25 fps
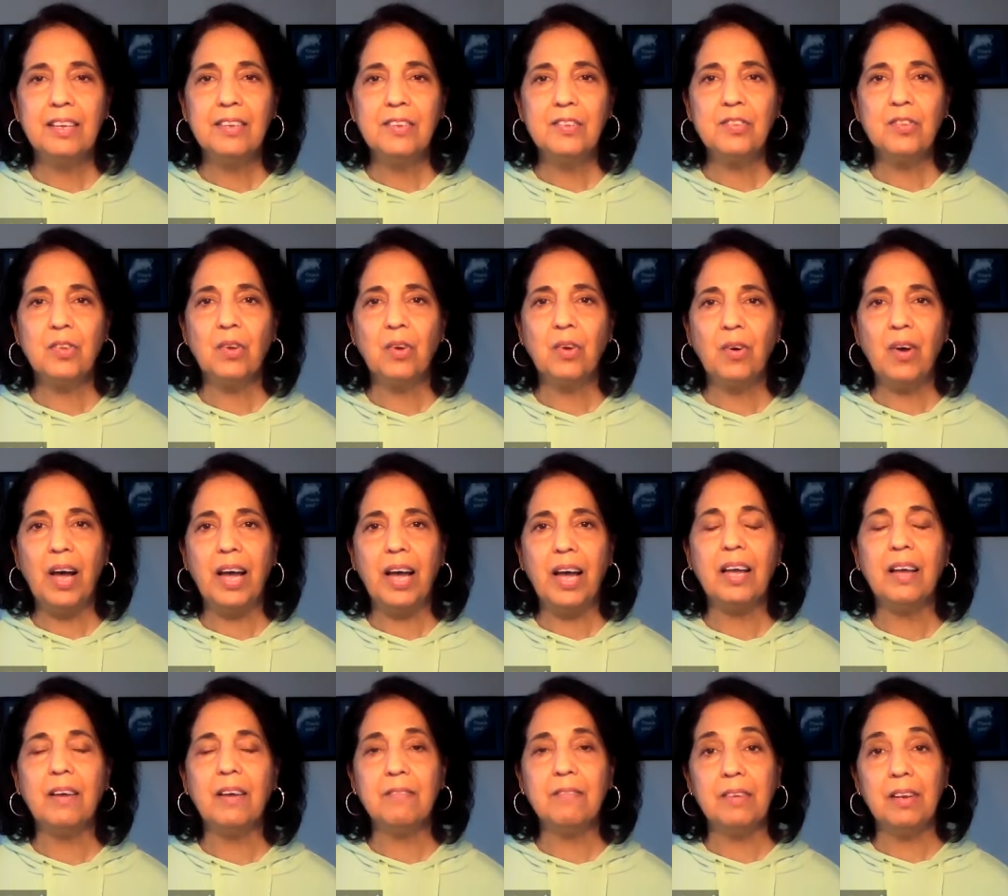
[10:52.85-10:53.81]
So I
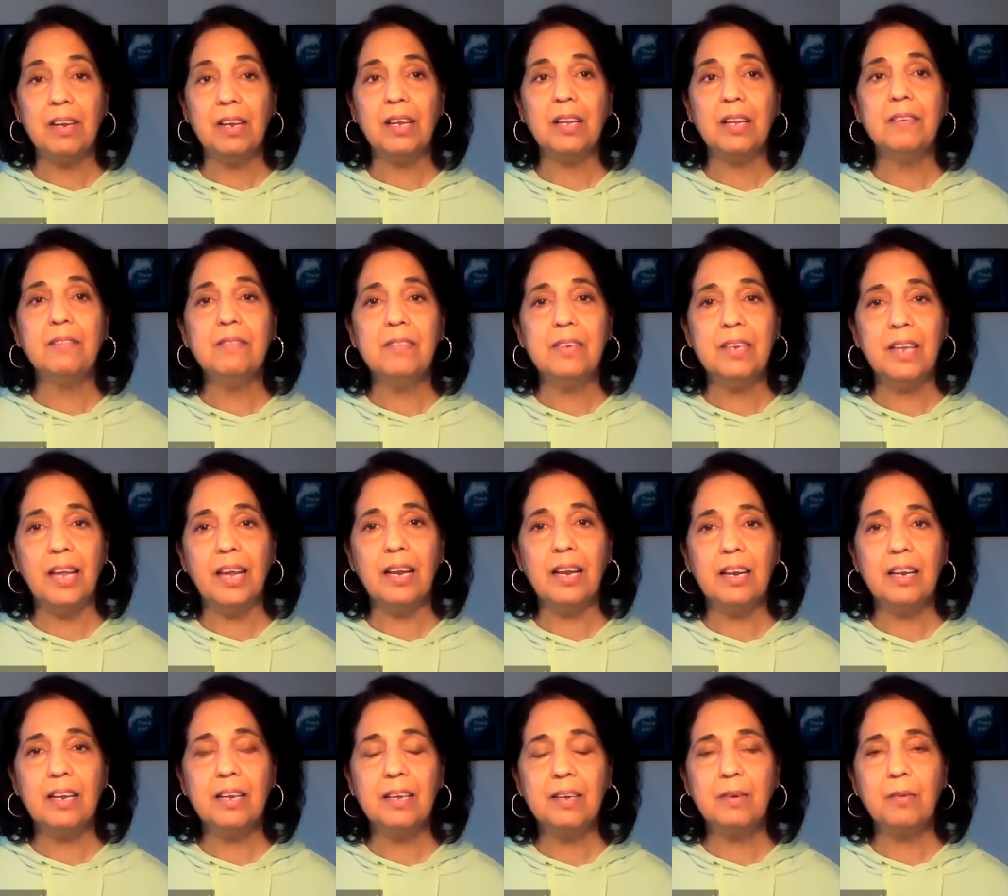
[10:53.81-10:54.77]
have lived
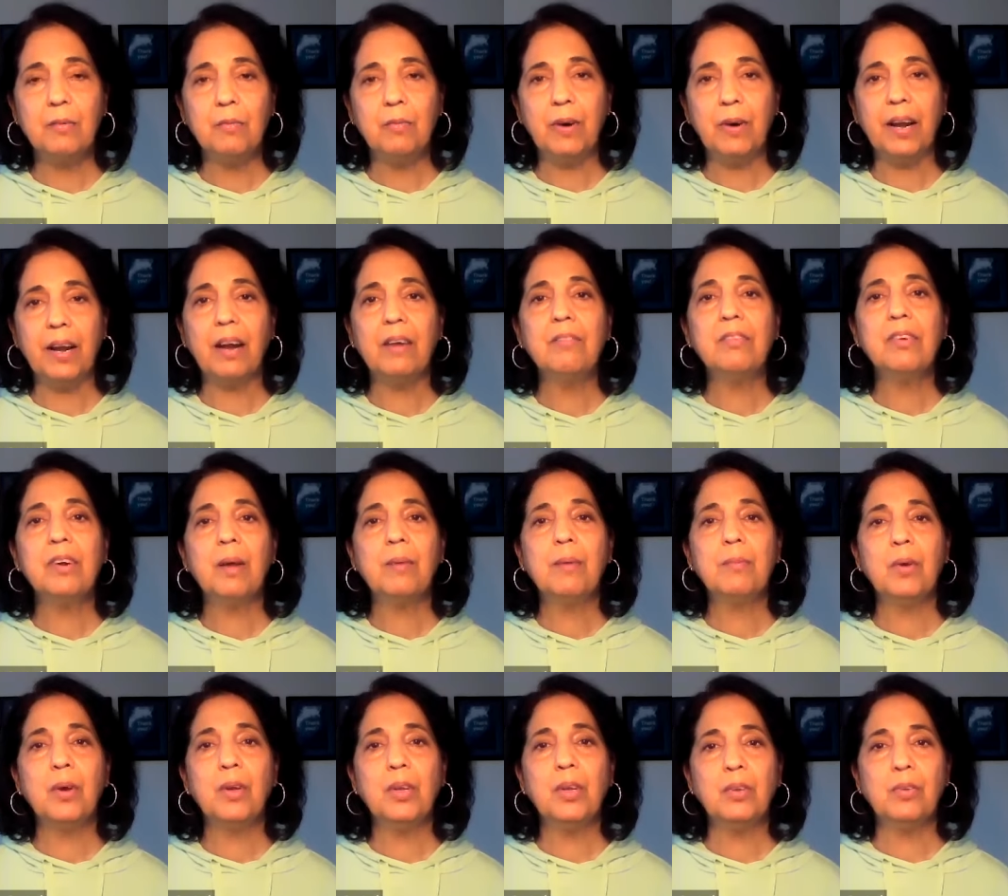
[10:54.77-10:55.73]
it. Whatever
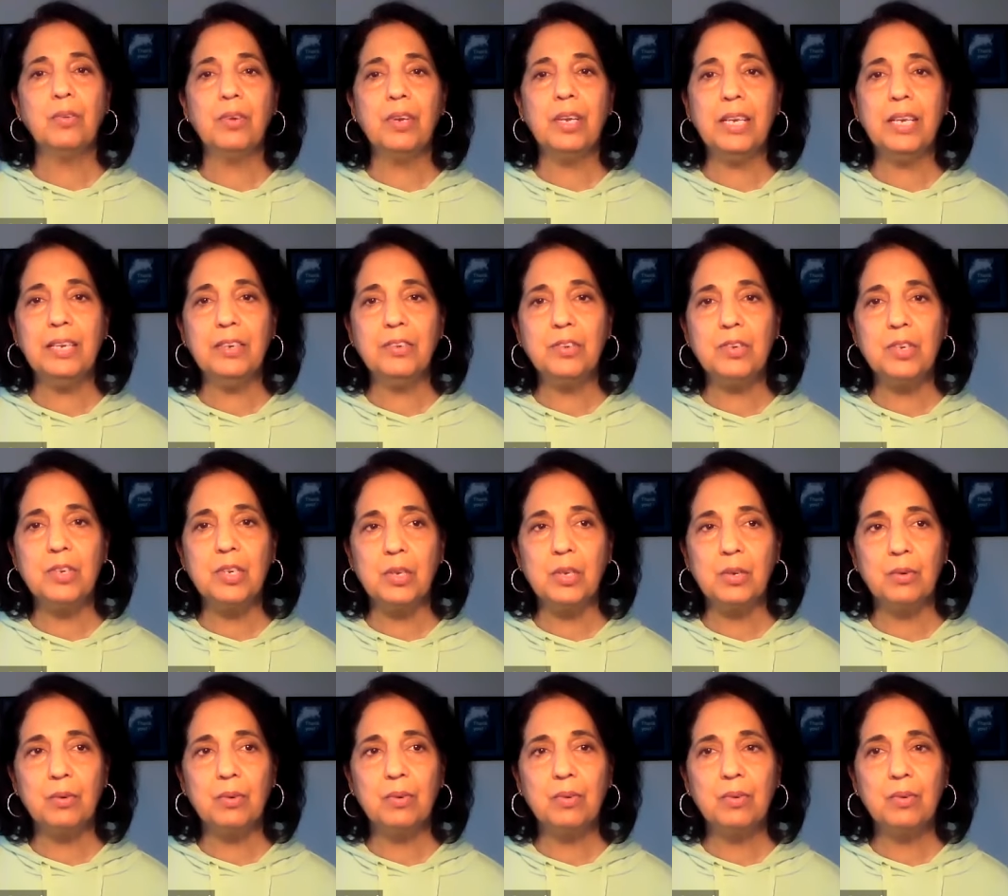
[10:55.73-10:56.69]
I'm going to teach
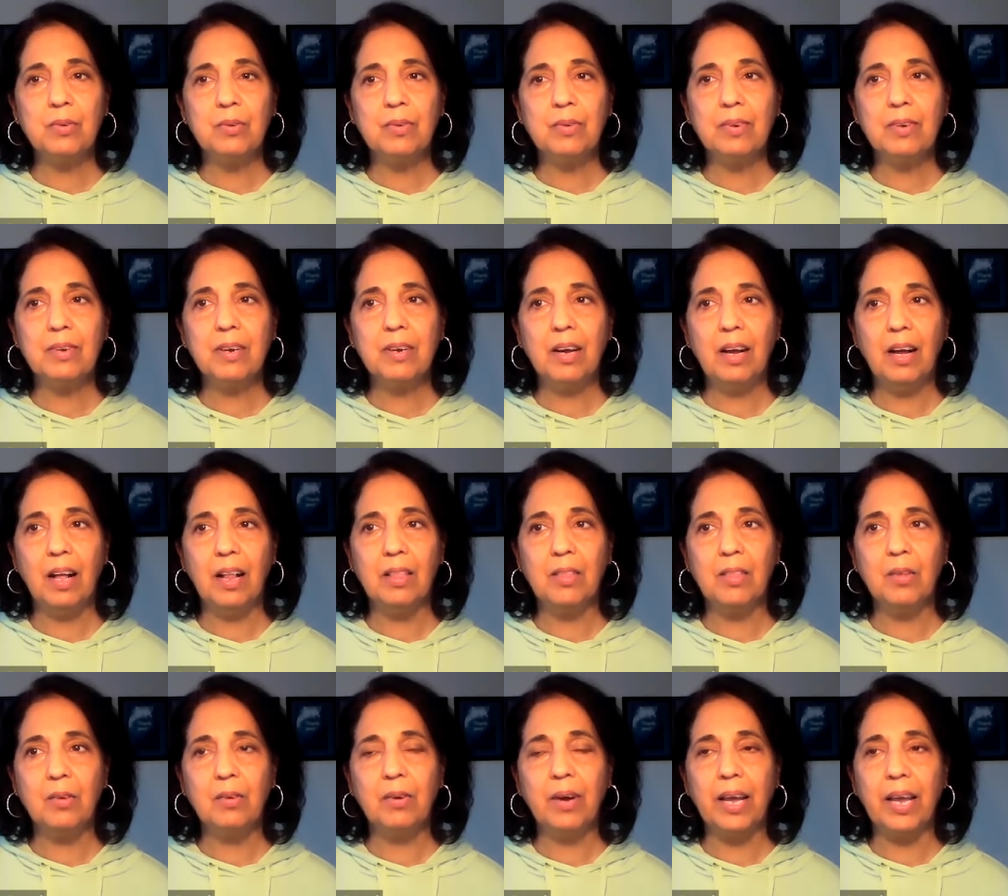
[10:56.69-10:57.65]
you,
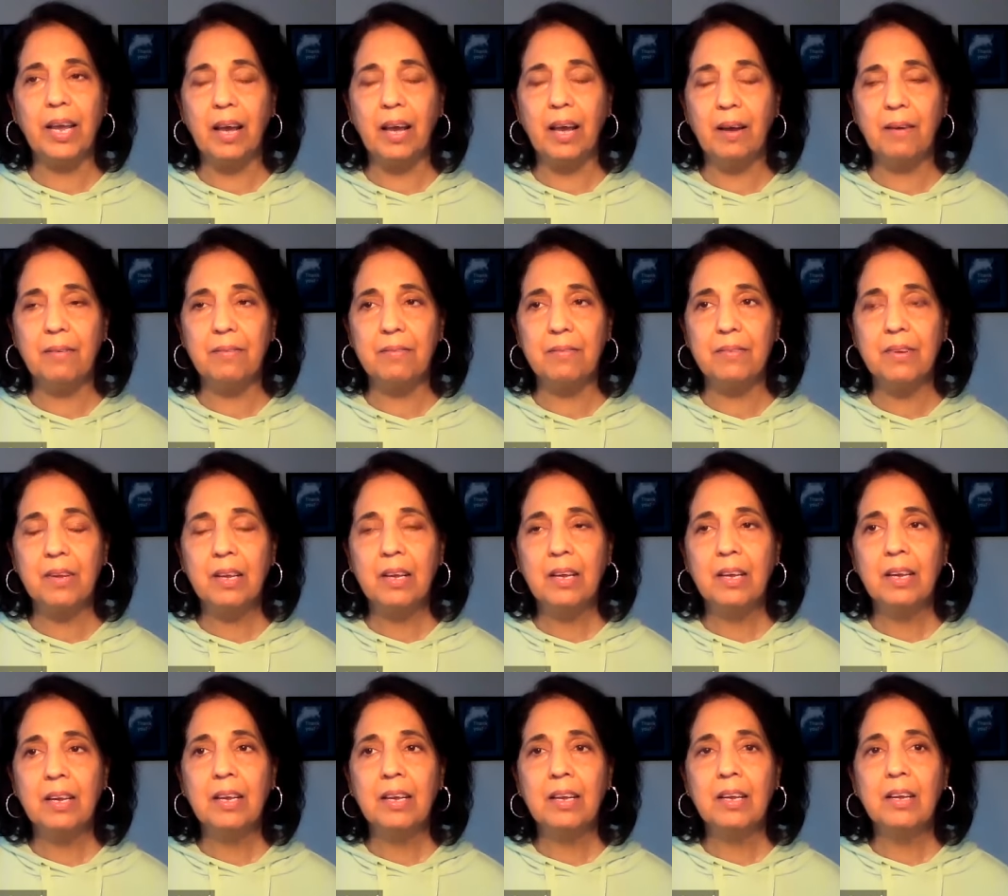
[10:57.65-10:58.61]
although I have
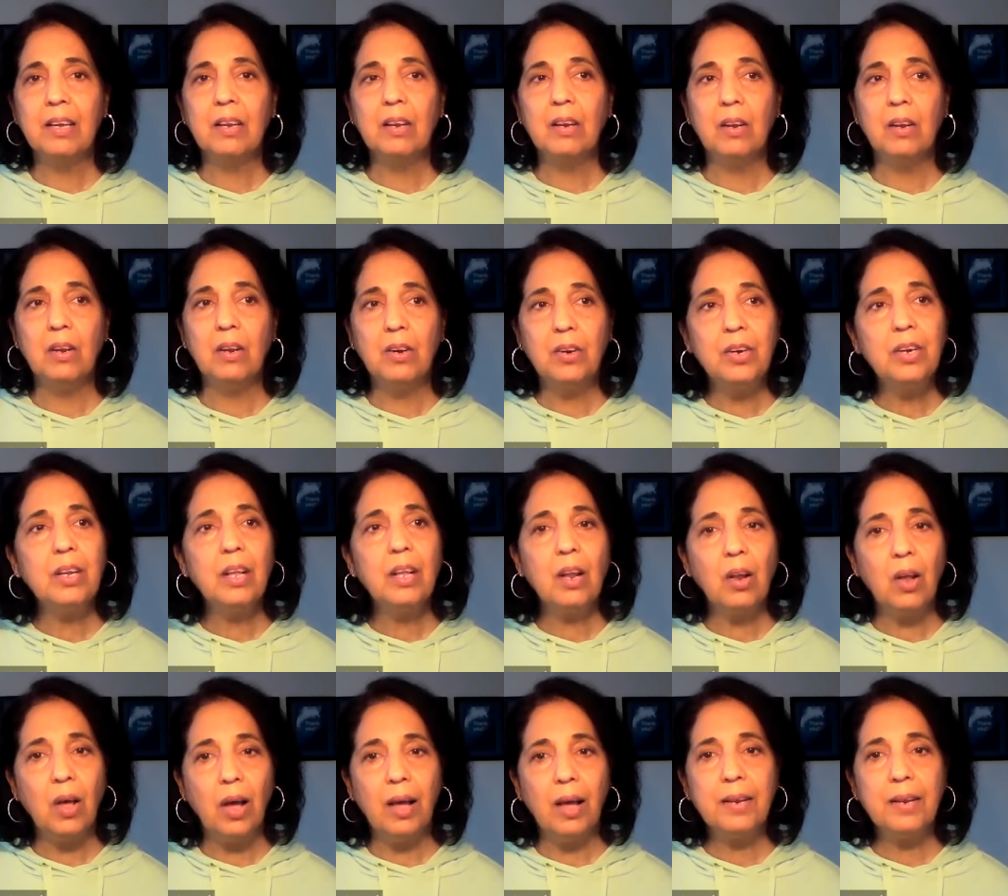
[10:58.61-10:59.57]
learned a
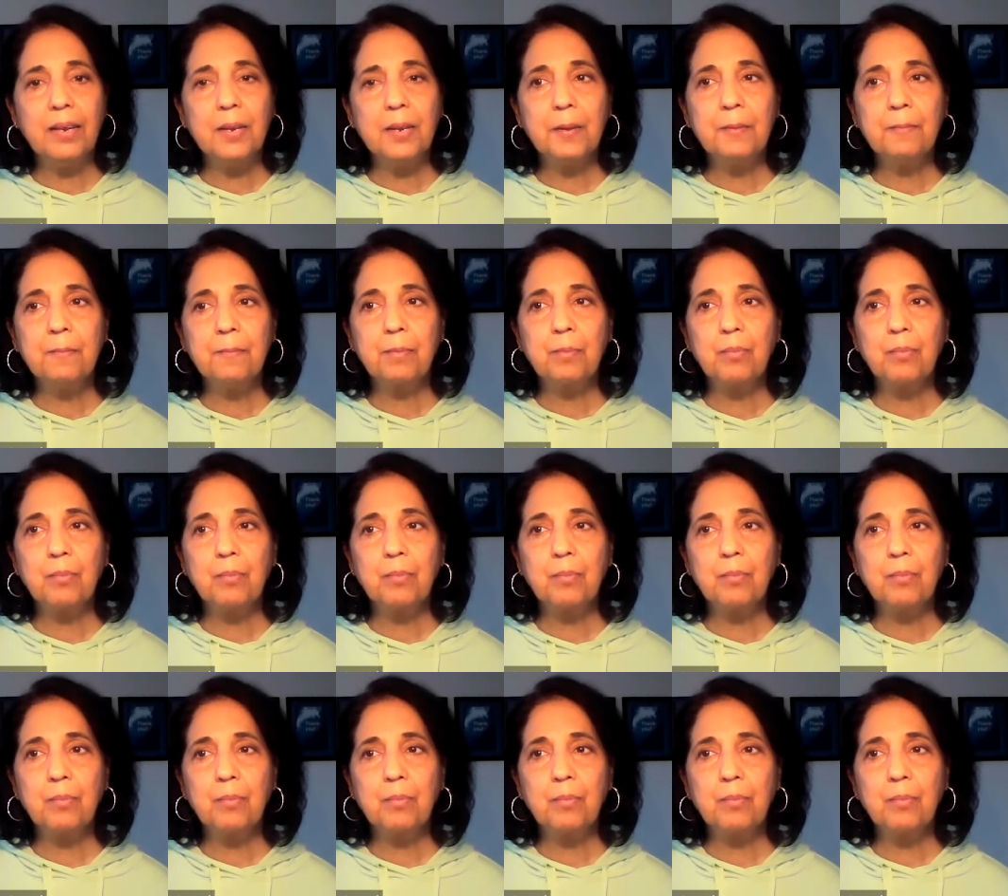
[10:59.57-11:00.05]
lot,